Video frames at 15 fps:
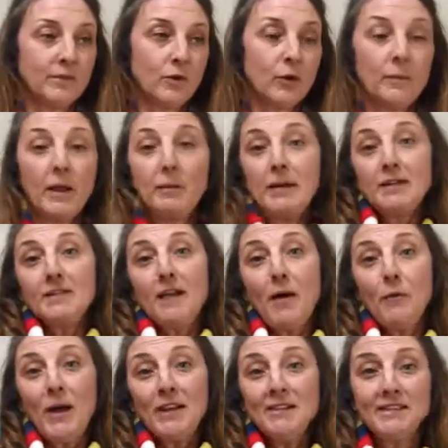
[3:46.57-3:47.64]
Or maybe it's
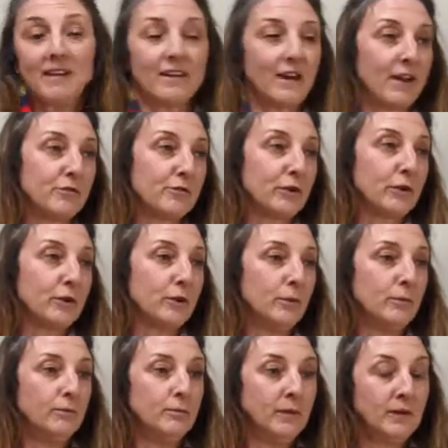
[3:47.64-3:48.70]
not Wednesday night for you.
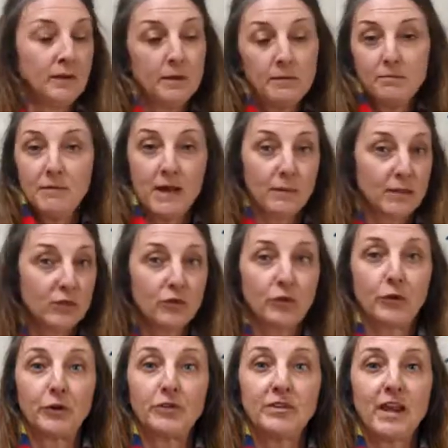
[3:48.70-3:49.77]
Maybe it's
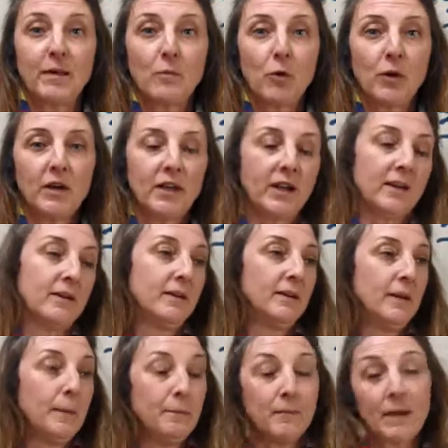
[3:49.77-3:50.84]
Thursday morning.
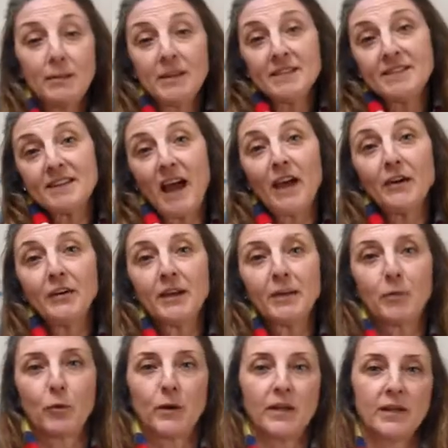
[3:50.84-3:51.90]
Maybe it's Saturday
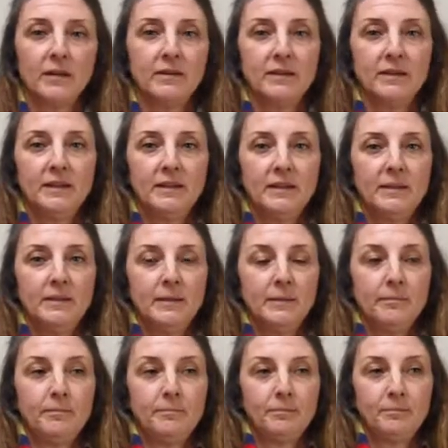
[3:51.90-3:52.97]
morning.
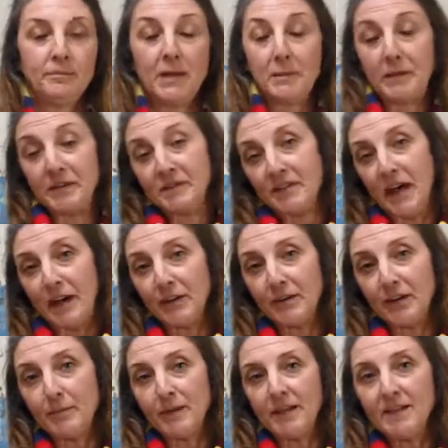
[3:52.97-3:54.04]
Maybe it's
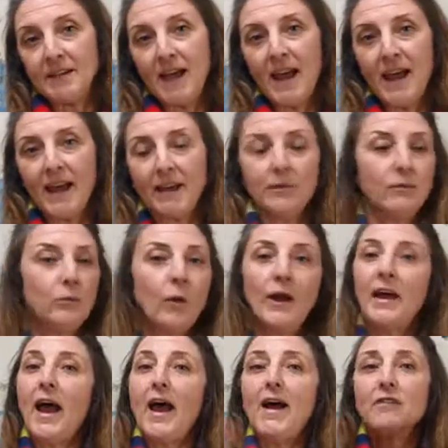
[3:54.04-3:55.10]
Saturday midday.
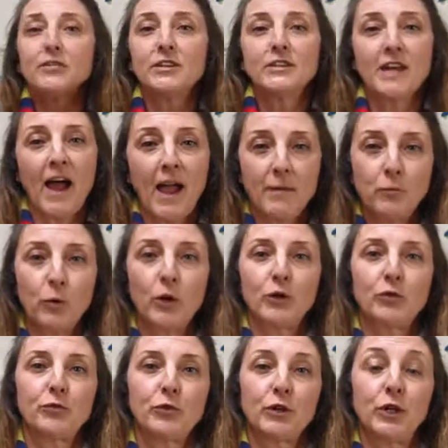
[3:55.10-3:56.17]
Whatever time
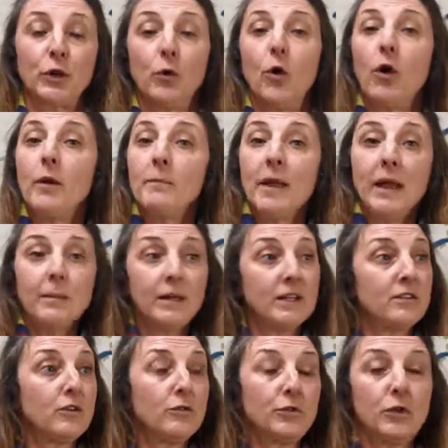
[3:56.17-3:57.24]
works for you. Or maybe
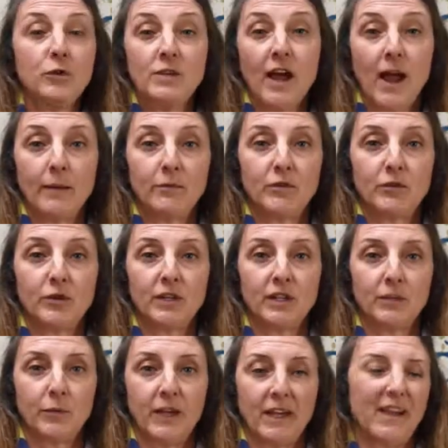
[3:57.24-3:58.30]
it's a few times during
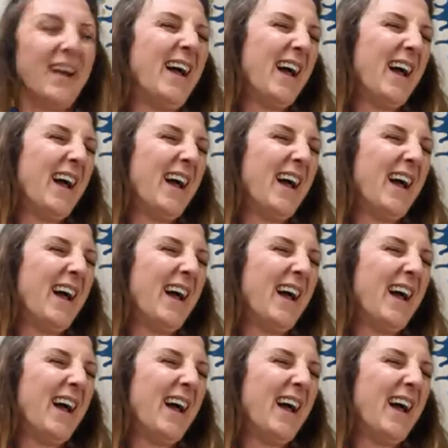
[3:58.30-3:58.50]
the week.